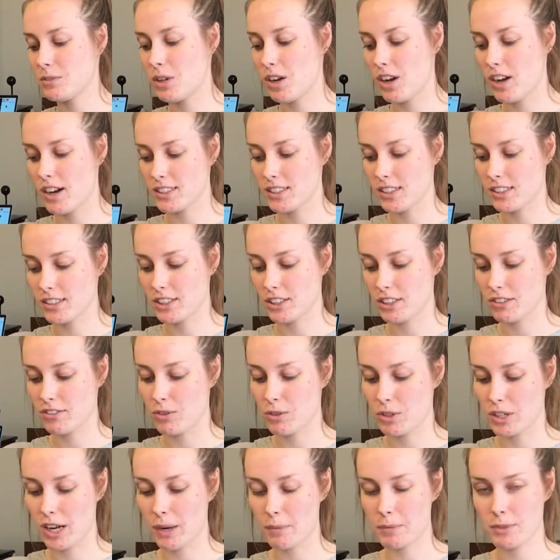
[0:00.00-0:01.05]
gauze on their
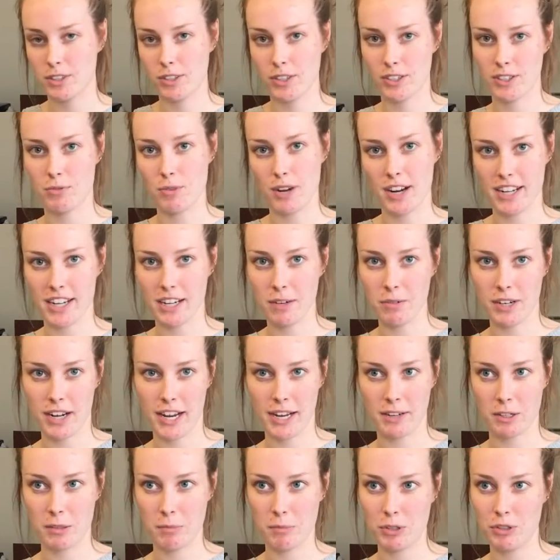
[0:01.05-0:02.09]
forearm so it's ready when I
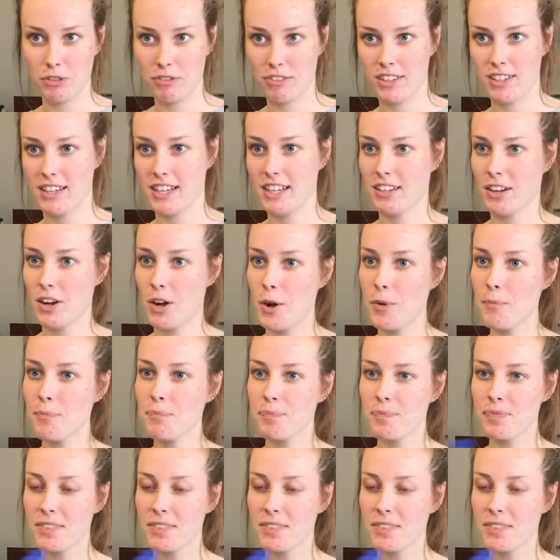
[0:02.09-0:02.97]
remove the needle.